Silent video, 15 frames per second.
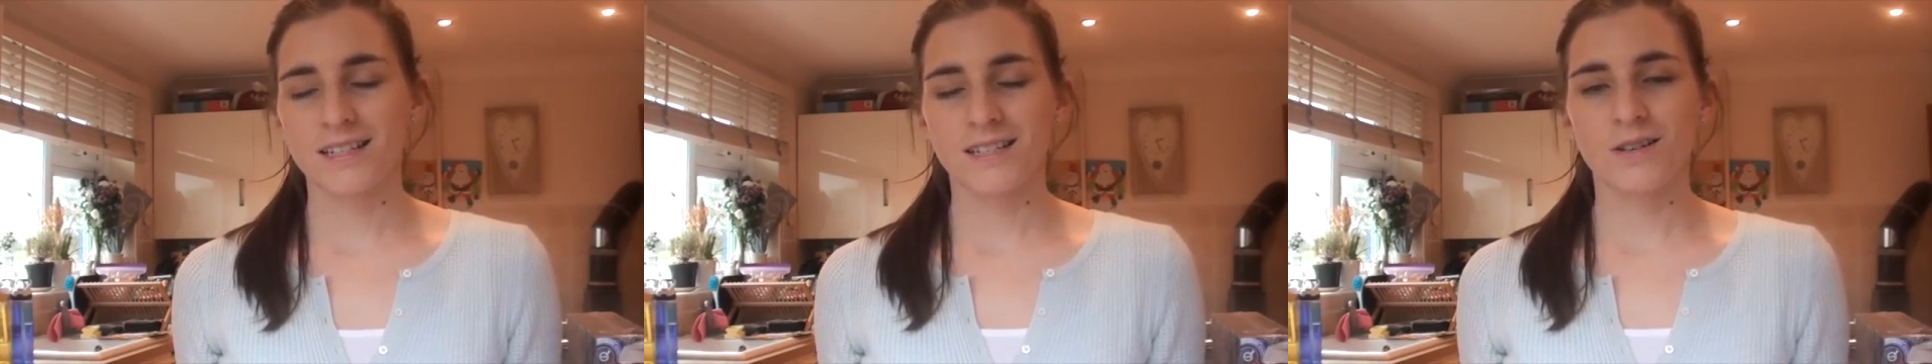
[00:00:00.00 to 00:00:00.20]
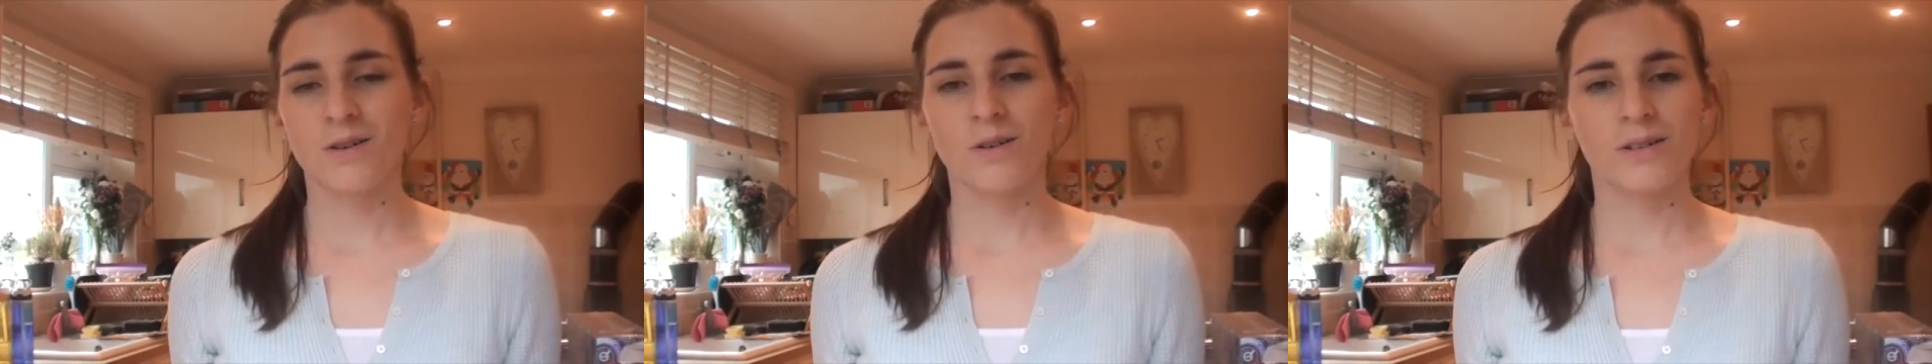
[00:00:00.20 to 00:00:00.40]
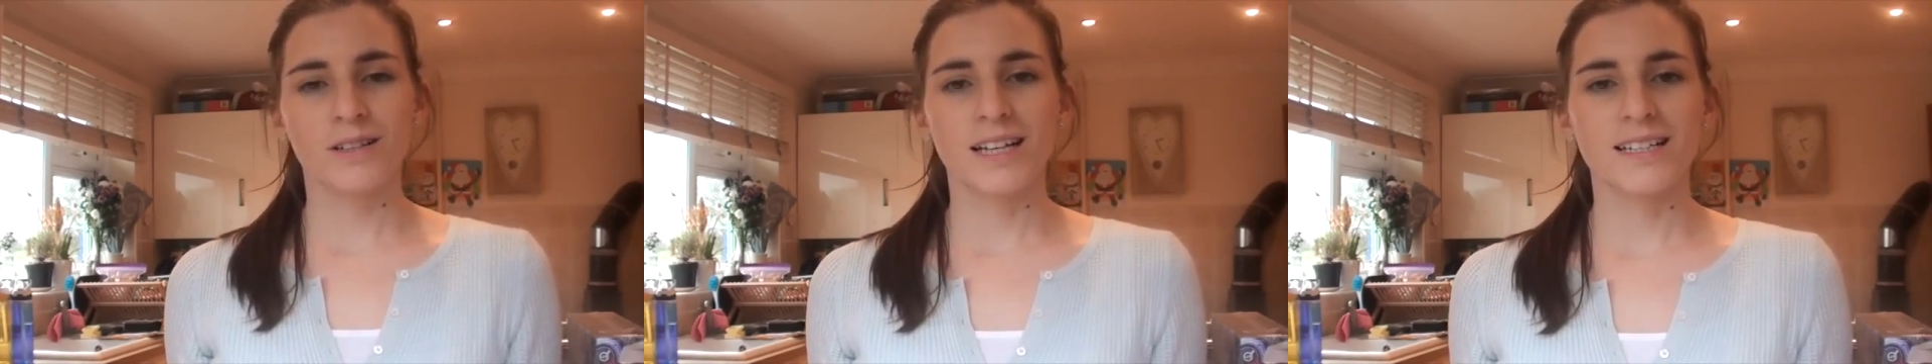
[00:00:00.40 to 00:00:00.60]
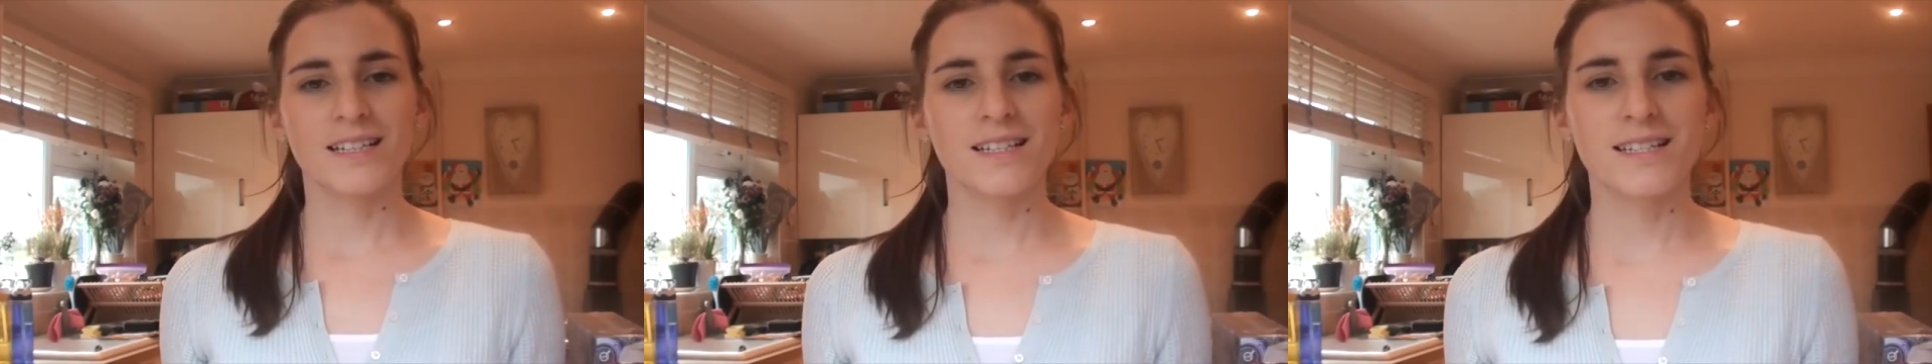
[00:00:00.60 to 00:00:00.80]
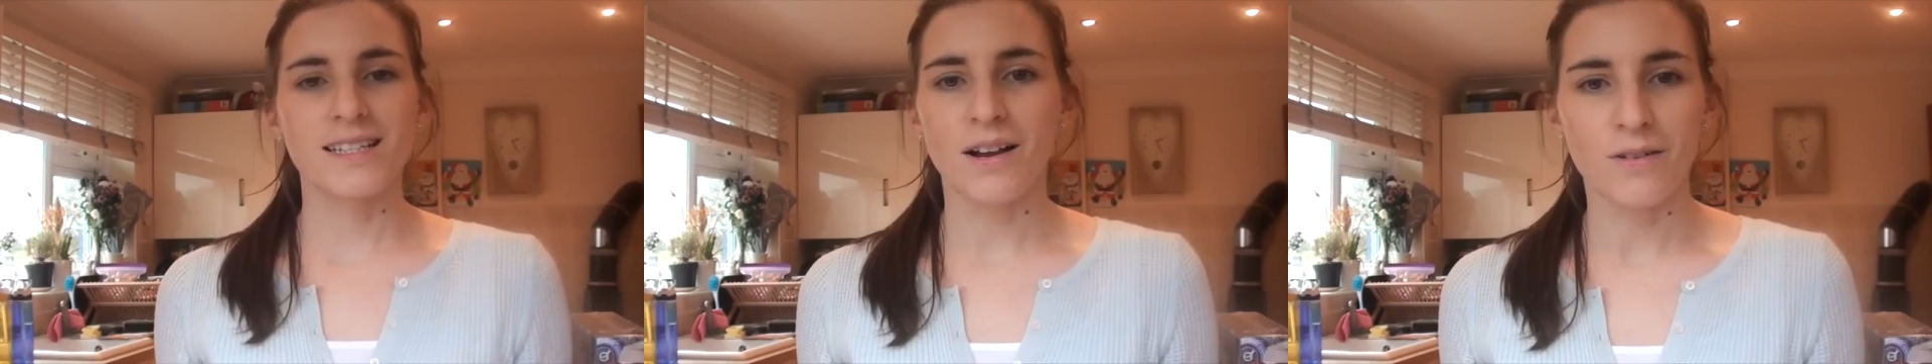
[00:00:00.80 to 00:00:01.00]
not
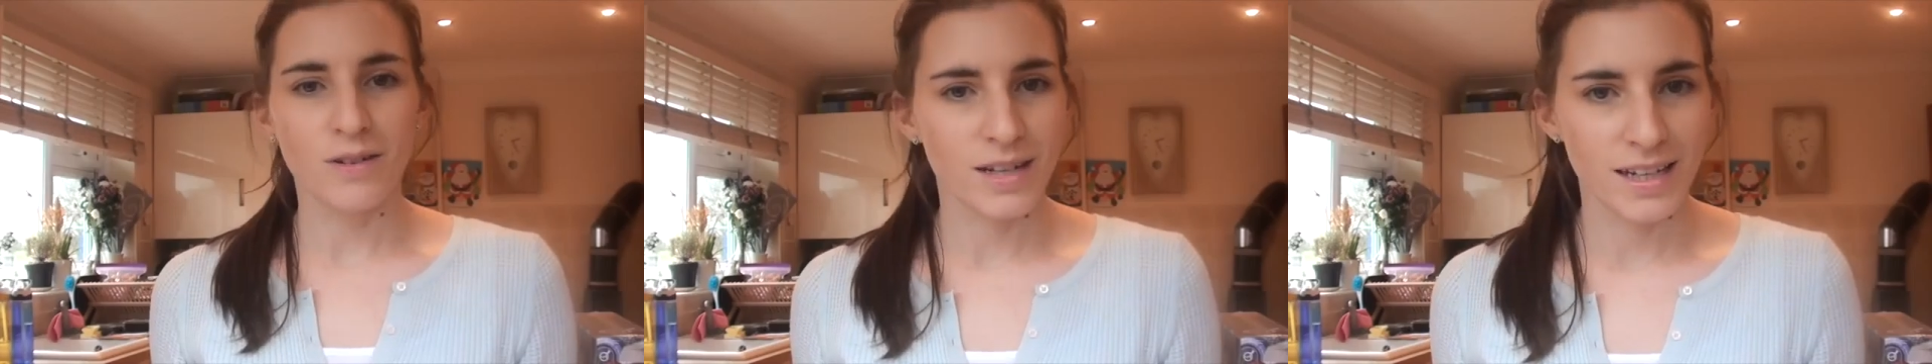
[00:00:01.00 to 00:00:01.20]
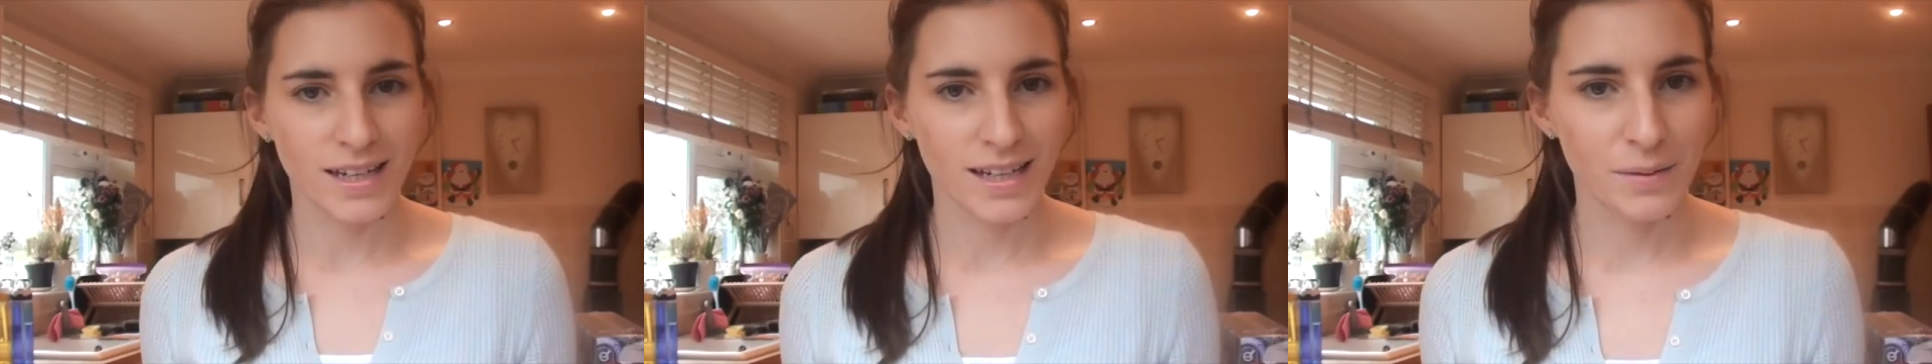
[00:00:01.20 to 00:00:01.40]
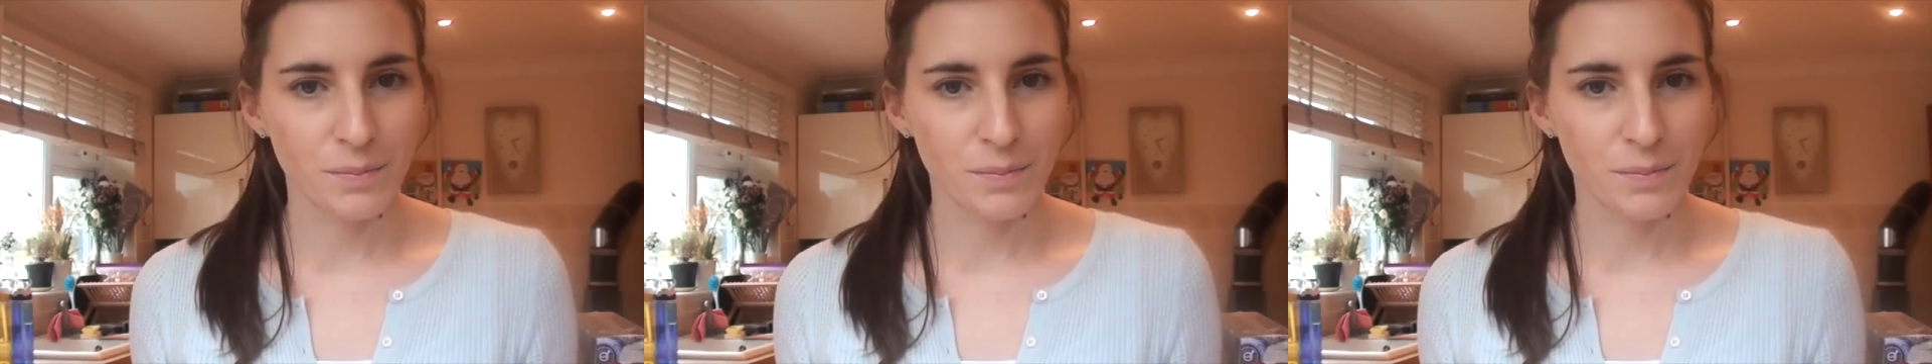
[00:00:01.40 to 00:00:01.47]
necessarily